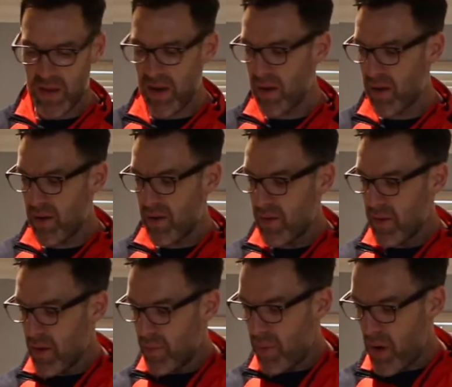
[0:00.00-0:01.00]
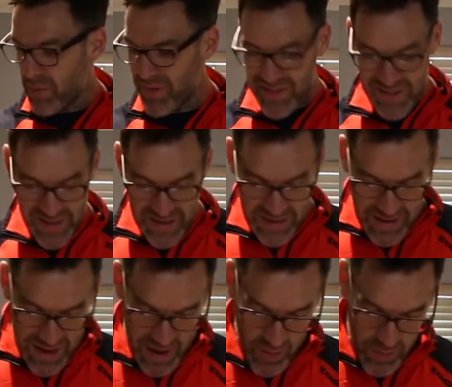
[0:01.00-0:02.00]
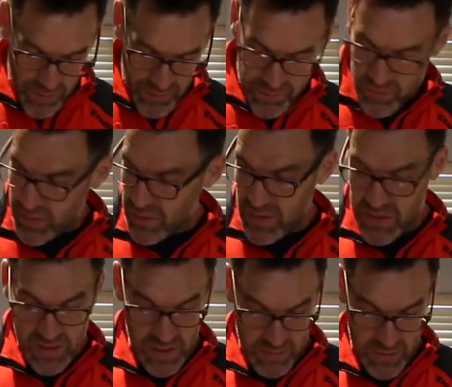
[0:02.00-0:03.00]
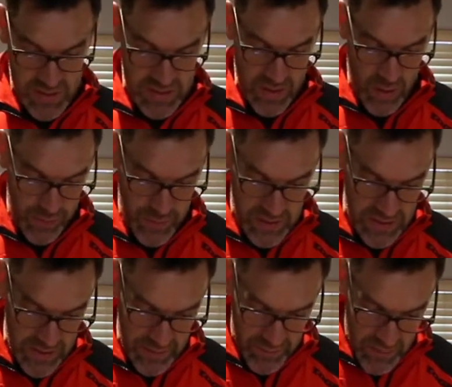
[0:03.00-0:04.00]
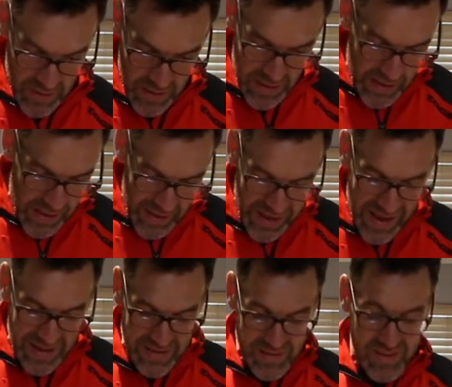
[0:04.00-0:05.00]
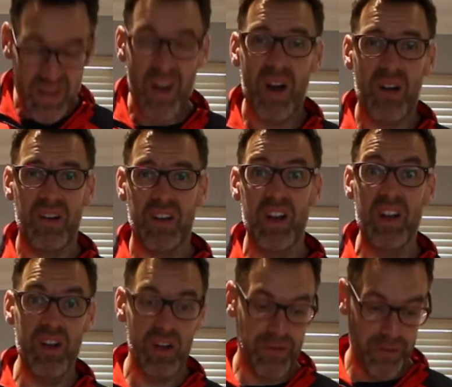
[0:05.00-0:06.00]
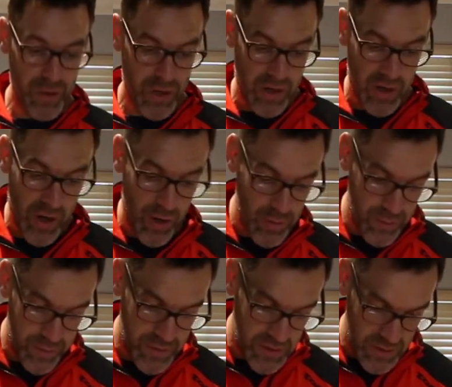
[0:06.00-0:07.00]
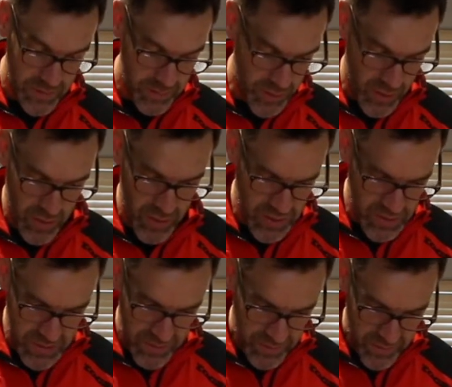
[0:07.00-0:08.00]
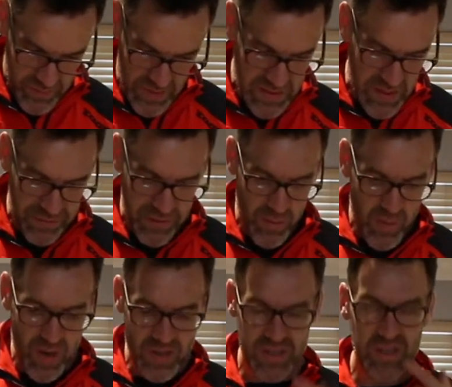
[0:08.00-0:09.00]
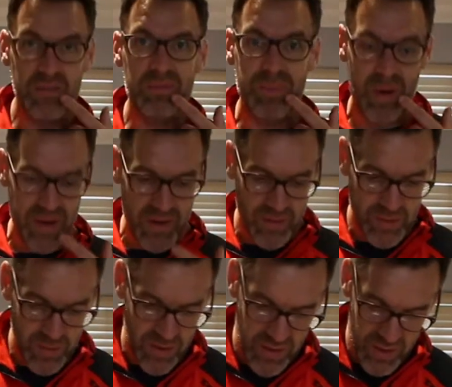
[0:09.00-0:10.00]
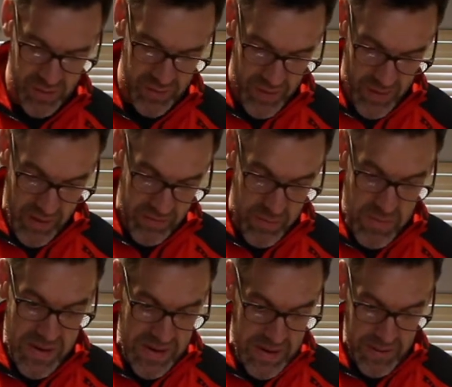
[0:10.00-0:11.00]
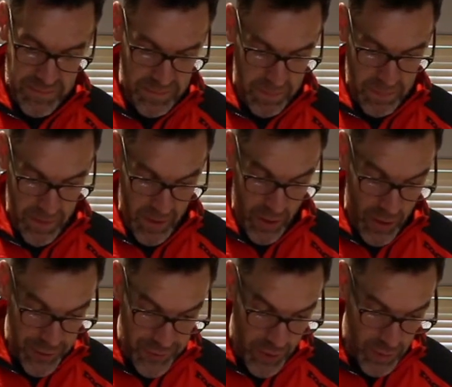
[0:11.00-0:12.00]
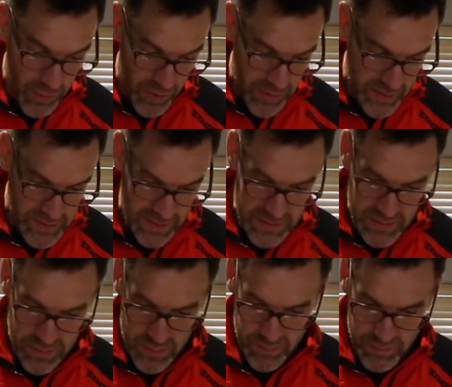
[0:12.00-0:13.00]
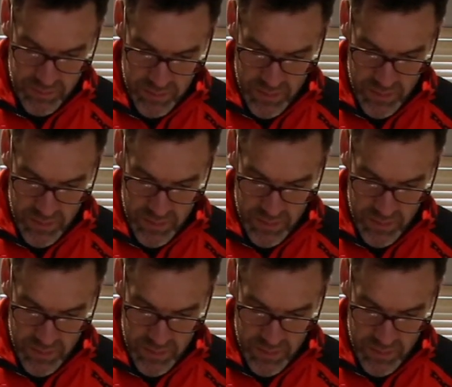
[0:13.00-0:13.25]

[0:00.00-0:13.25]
that. But I'm going to take out the cinnamon stick, obviously, and I'm going to look for the cloves, because there's nothing worse than biting onto a clove. For me, I don't like the taste of them,